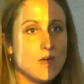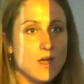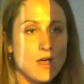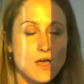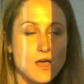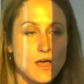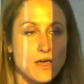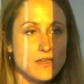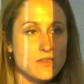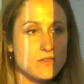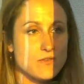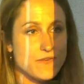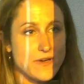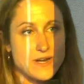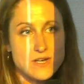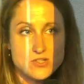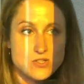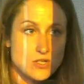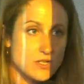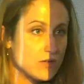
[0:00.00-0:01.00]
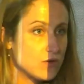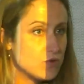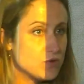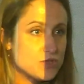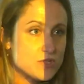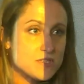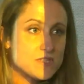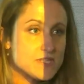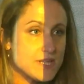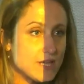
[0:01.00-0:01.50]
in the financial
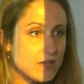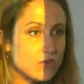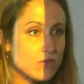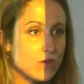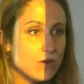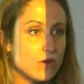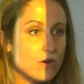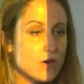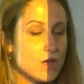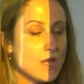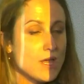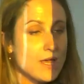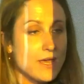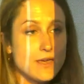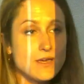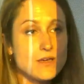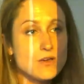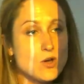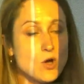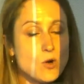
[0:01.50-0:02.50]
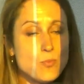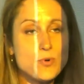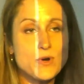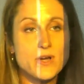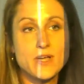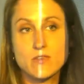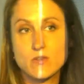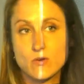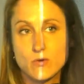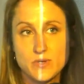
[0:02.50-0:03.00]
inclusion sector
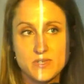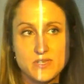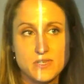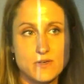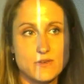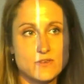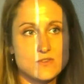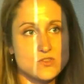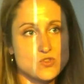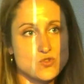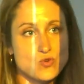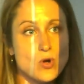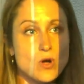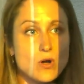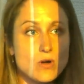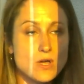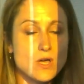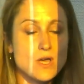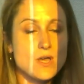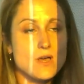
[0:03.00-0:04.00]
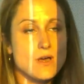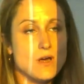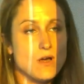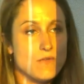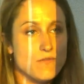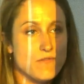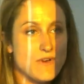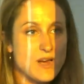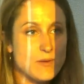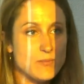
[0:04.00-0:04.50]
incorporates already a strong
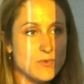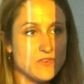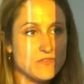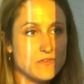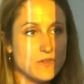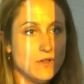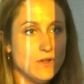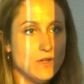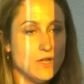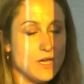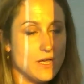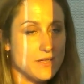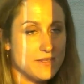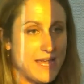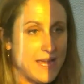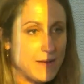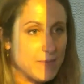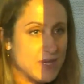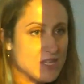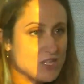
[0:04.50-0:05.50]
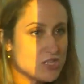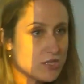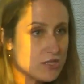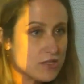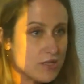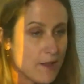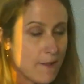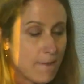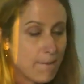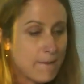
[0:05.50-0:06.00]
environmental
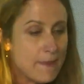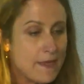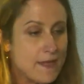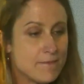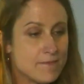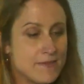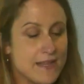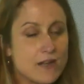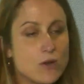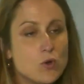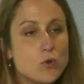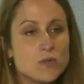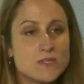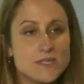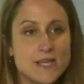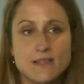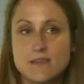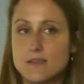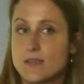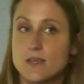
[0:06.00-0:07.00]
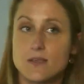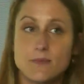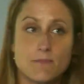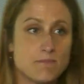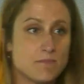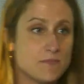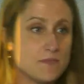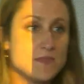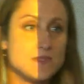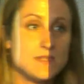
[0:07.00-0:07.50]
dimension that looks at
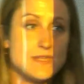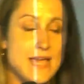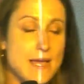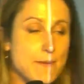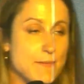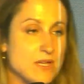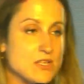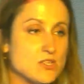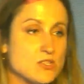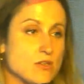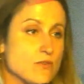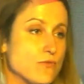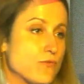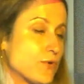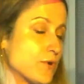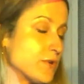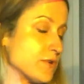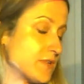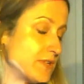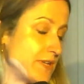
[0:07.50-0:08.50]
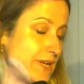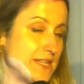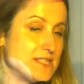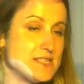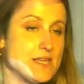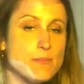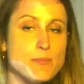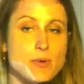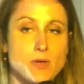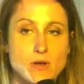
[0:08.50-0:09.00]
dimension, for
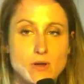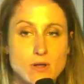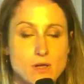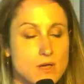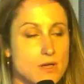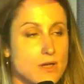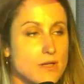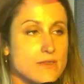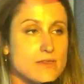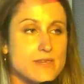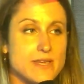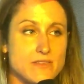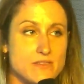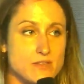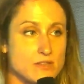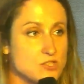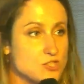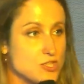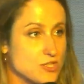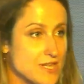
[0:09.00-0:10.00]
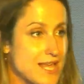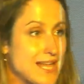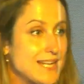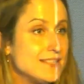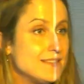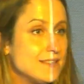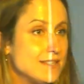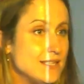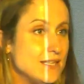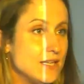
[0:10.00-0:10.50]
example, the
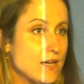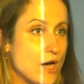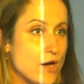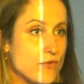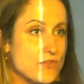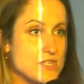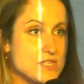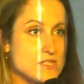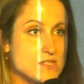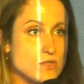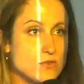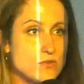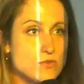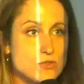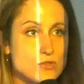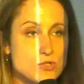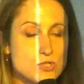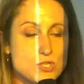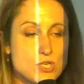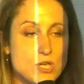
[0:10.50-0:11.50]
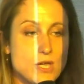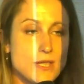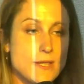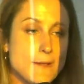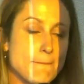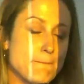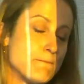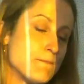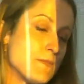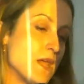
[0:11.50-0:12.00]
intentionality of the institution,
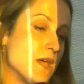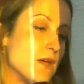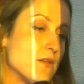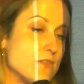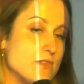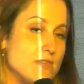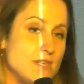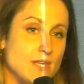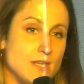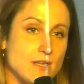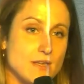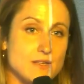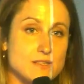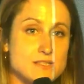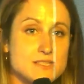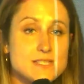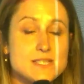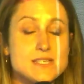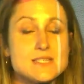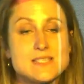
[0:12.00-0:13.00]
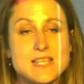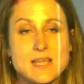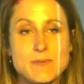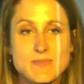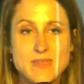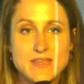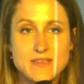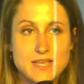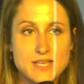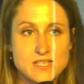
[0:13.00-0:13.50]
the system
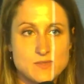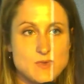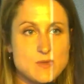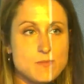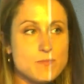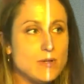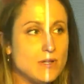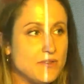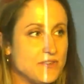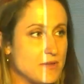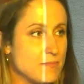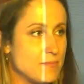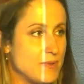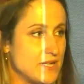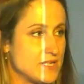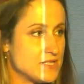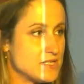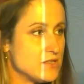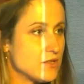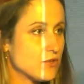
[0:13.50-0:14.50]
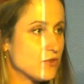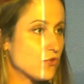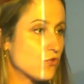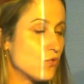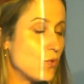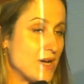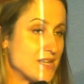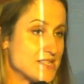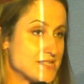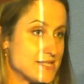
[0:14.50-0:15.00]
that has been built in place in order
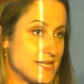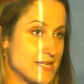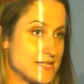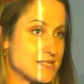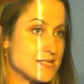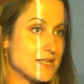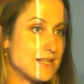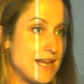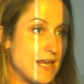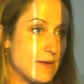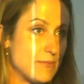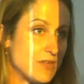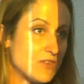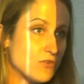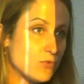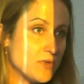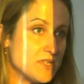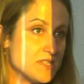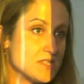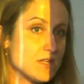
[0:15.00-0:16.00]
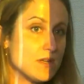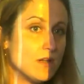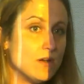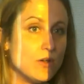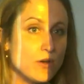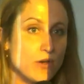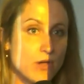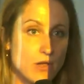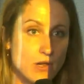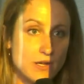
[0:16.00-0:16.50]
to assess climate risk
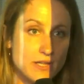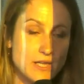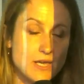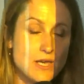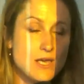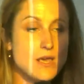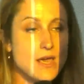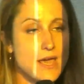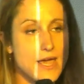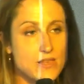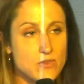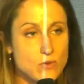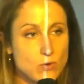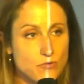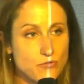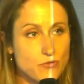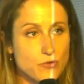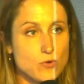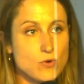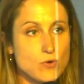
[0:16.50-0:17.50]
locally, and also